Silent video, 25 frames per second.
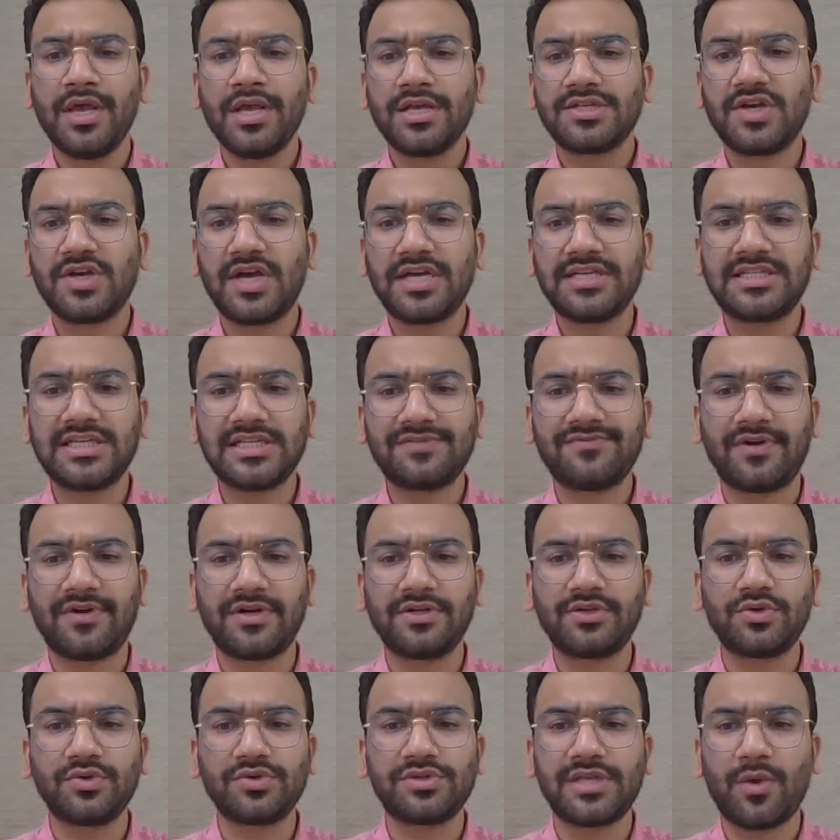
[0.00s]
So I just
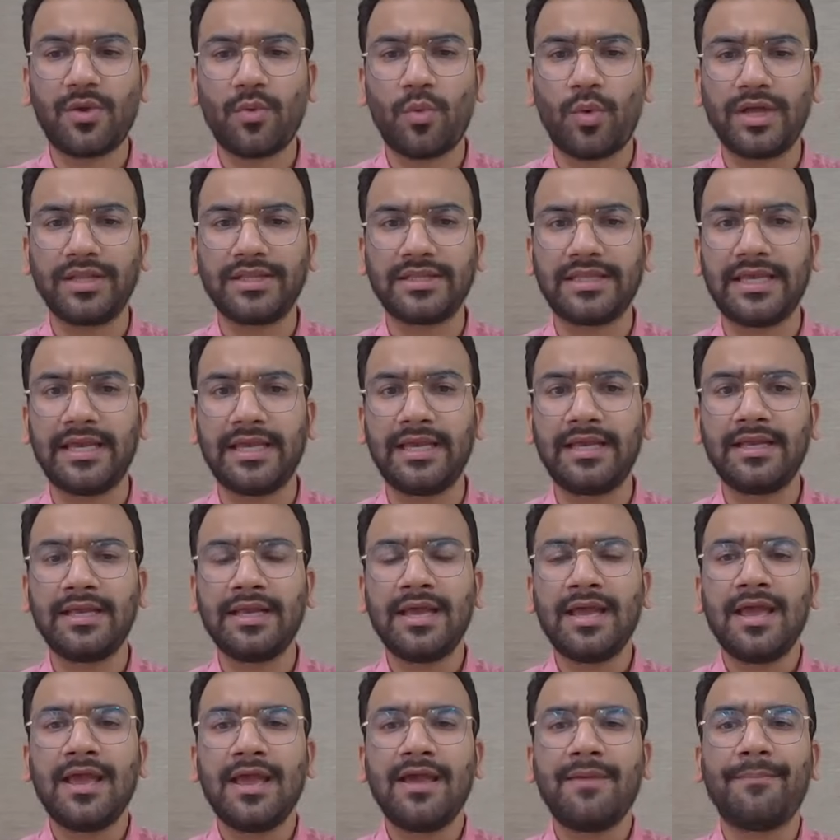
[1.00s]
want to say one thing:
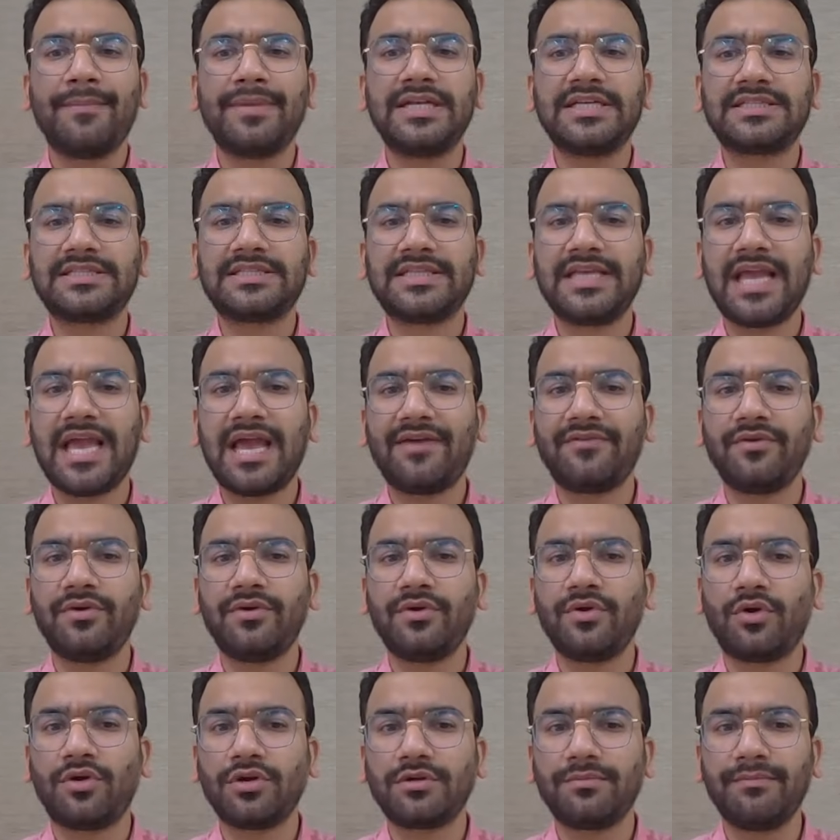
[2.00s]
ministry have
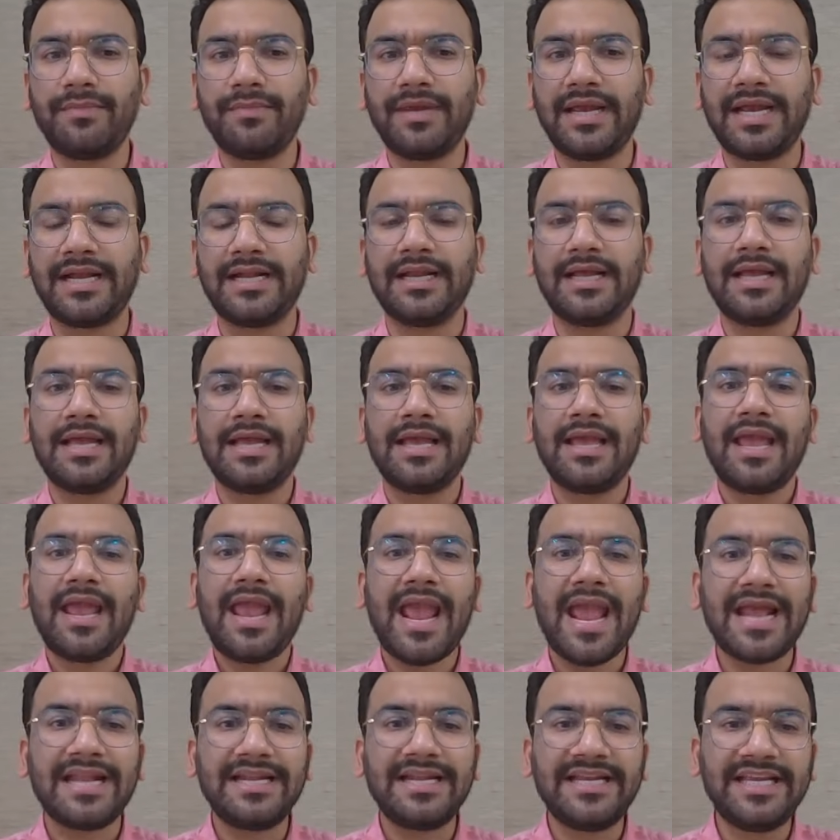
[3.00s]
not made
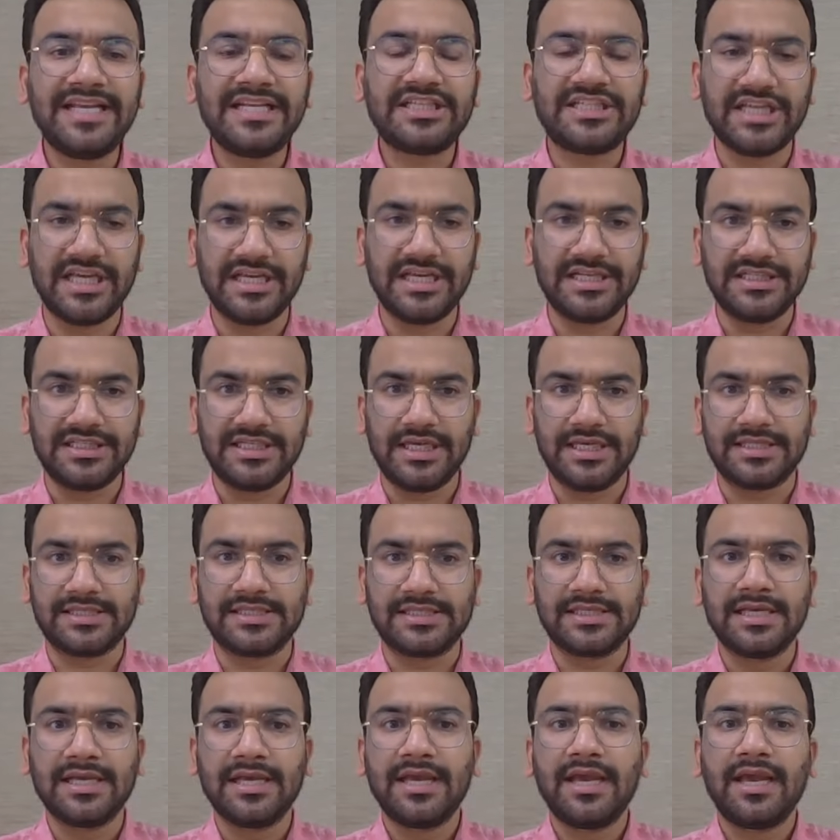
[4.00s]
any
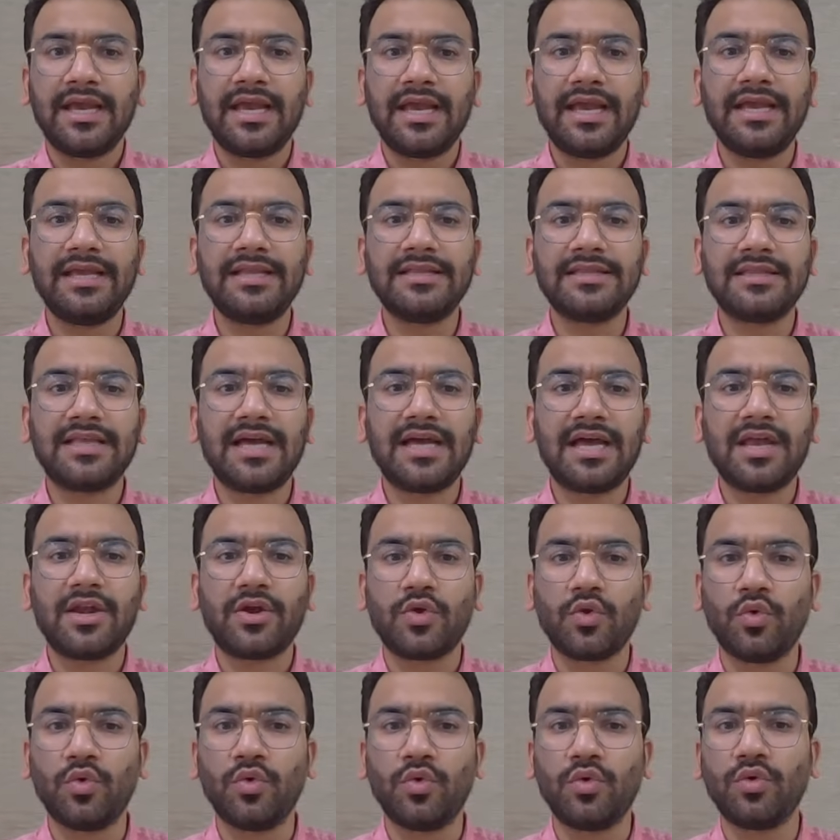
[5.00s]
changes in the
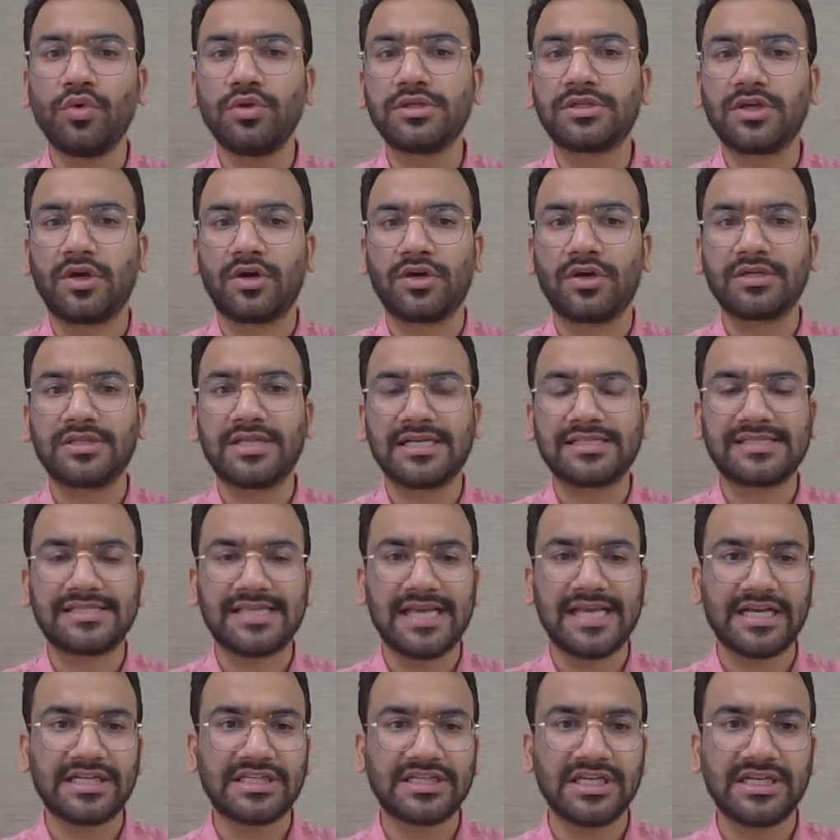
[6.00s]
rules or the
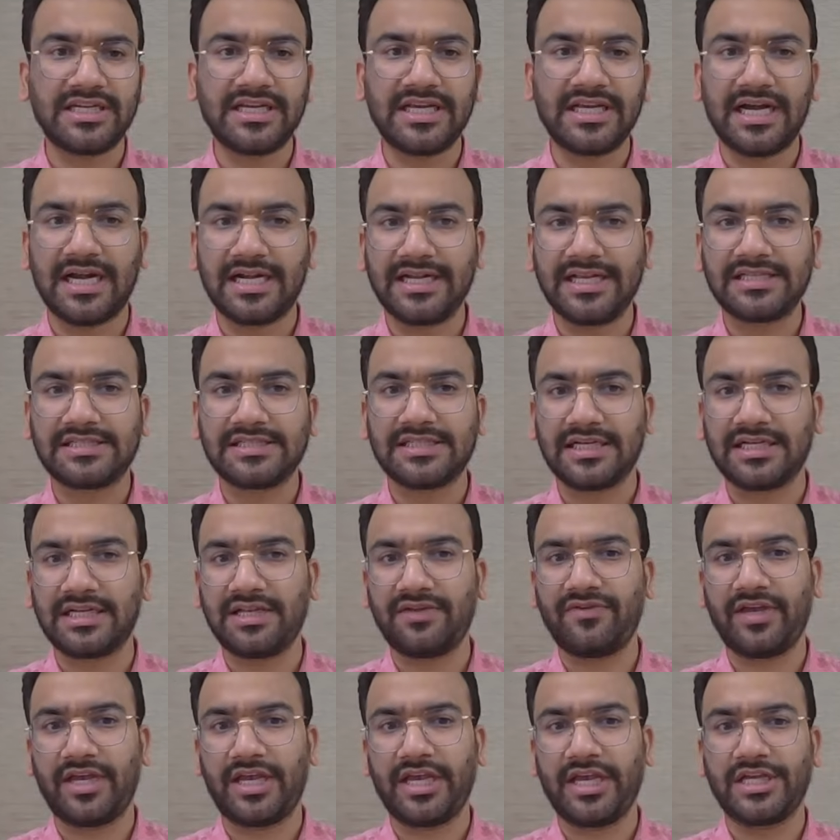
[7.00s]
section regarding
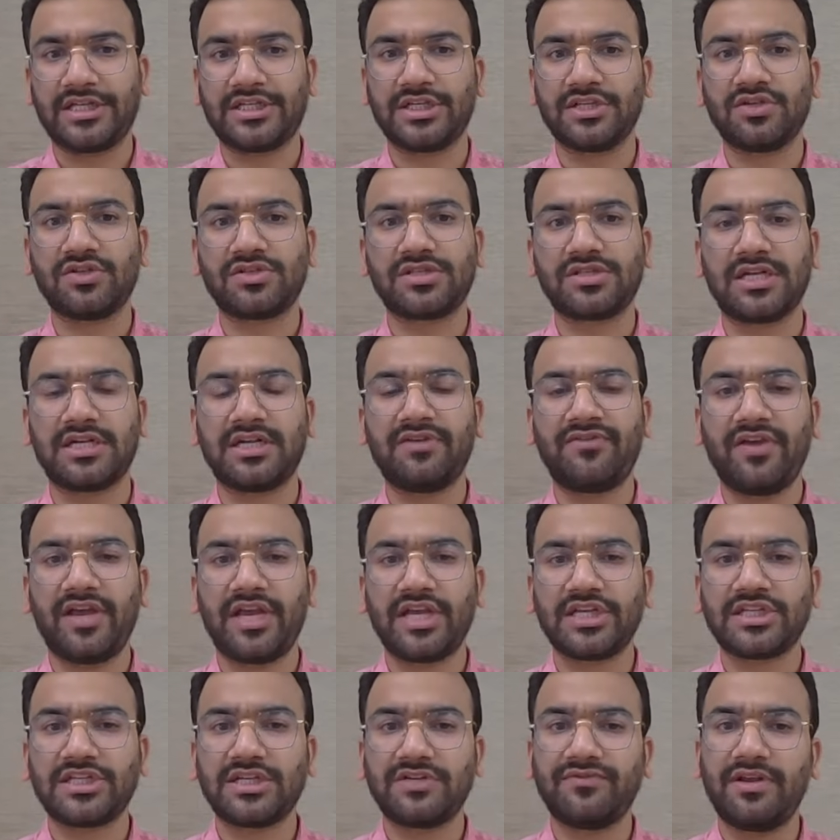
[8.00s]
certification. So
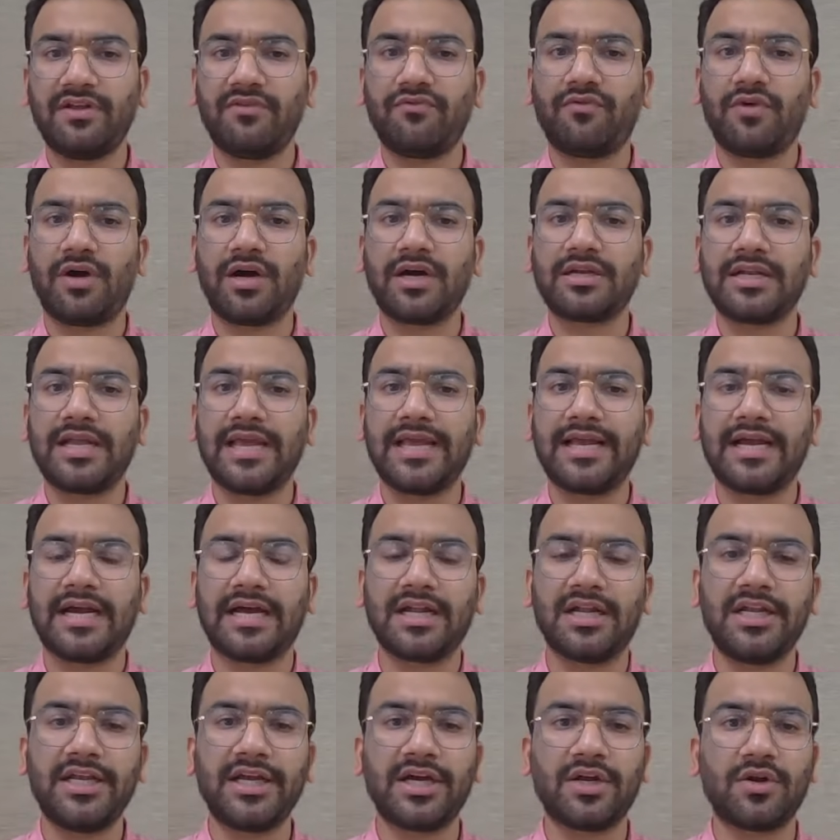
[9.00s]
certification will work like
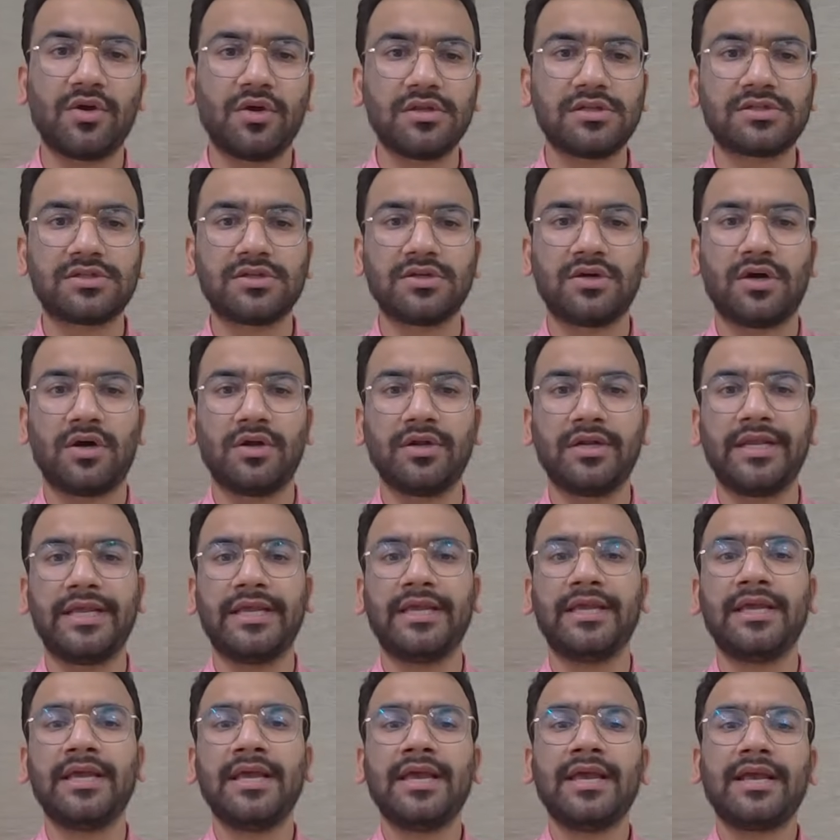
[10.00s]
earlier also
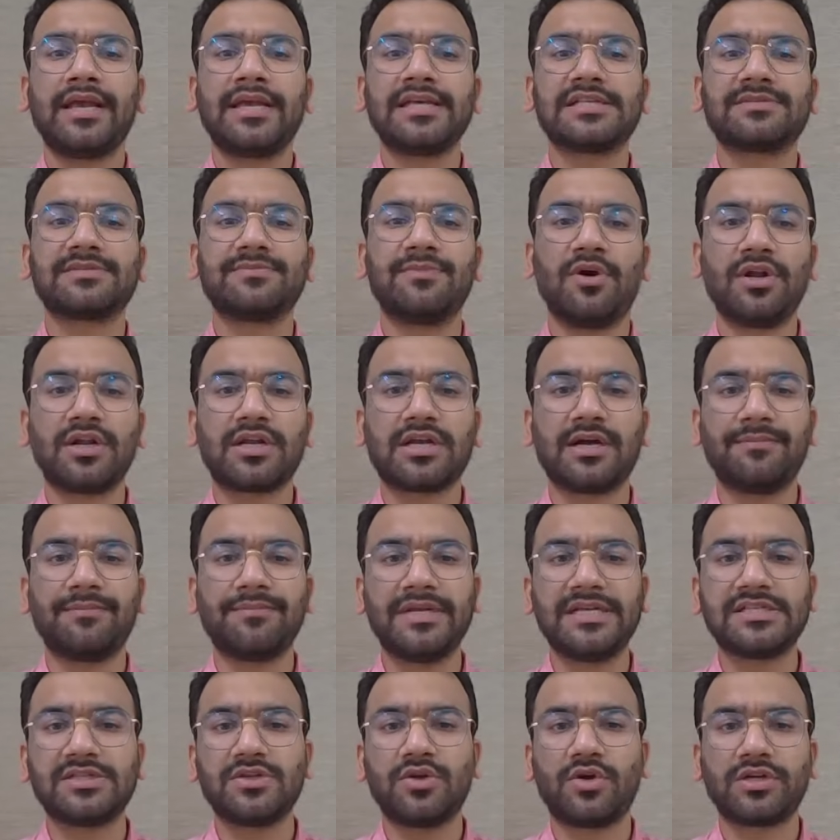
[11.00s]
only. Ki small
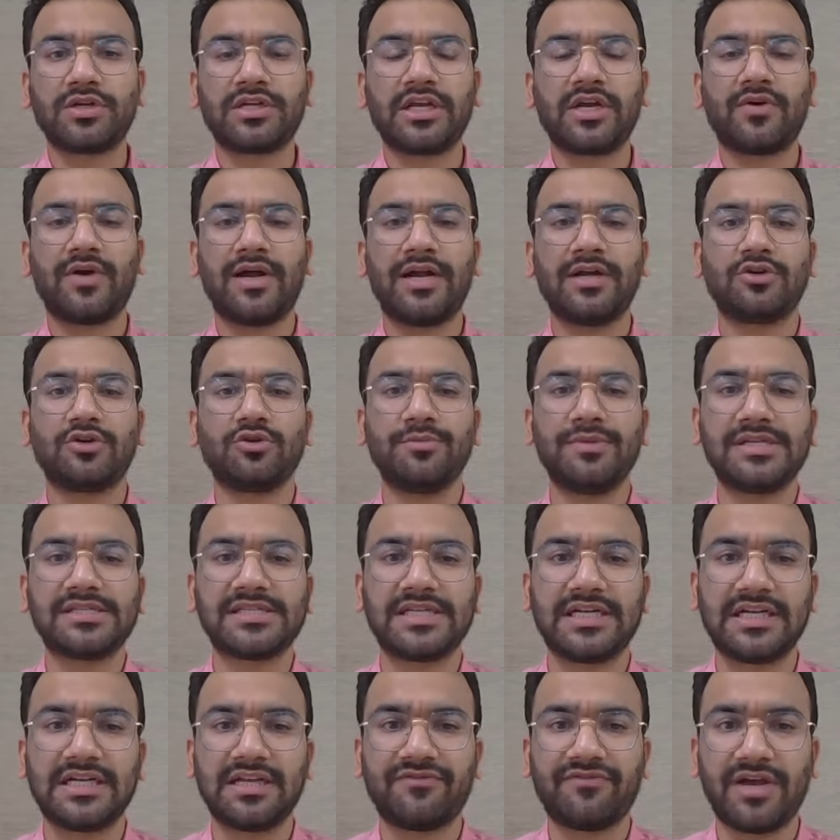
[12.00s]
company is not required to be
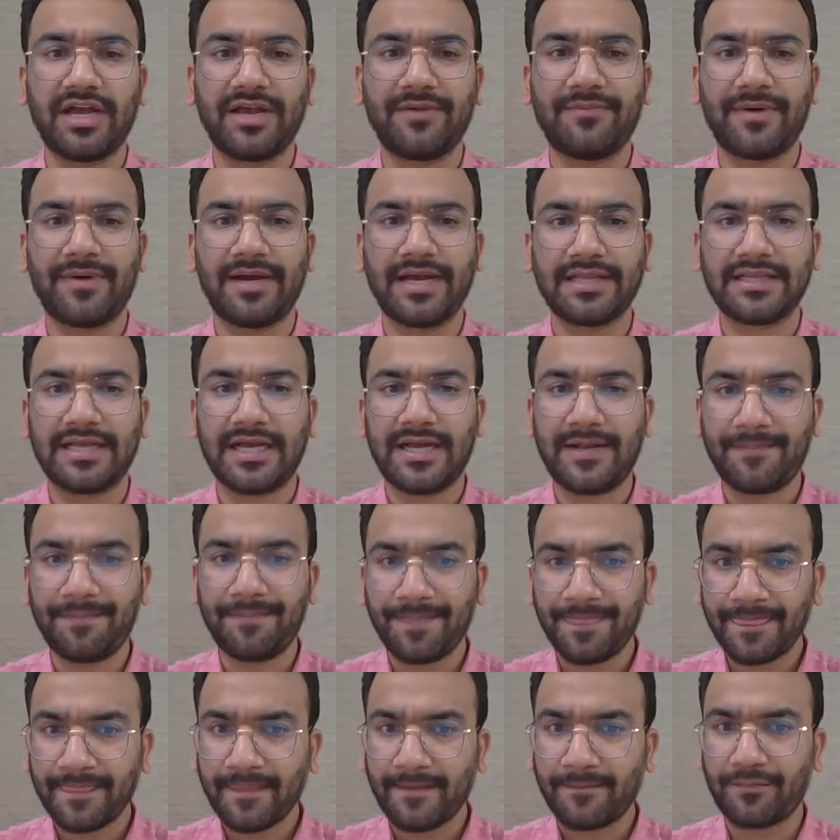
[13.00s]
certified by the
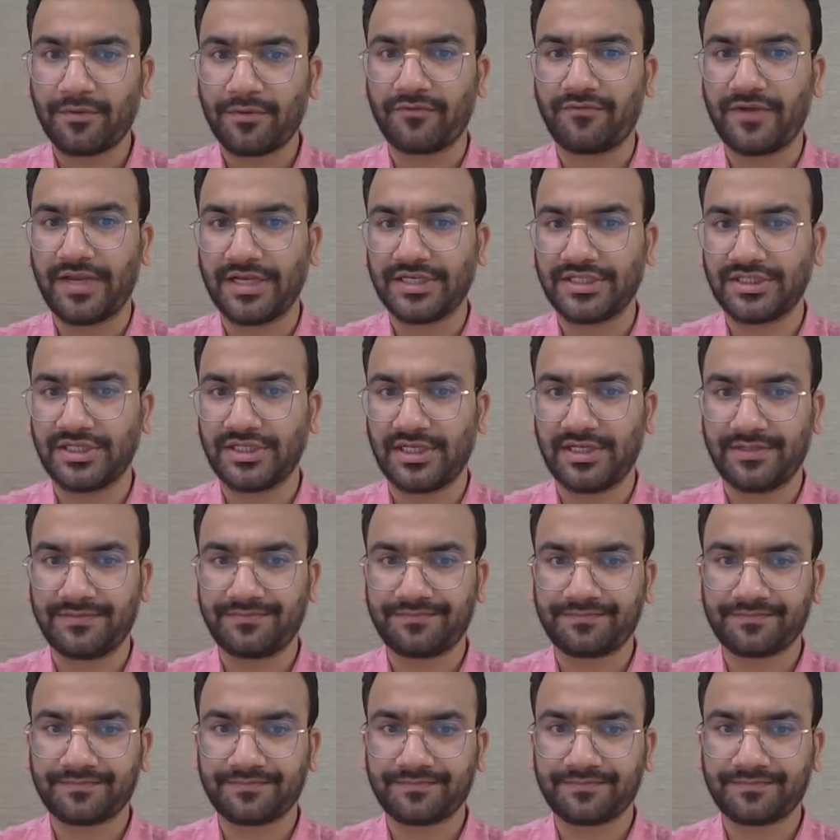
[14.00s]
professional.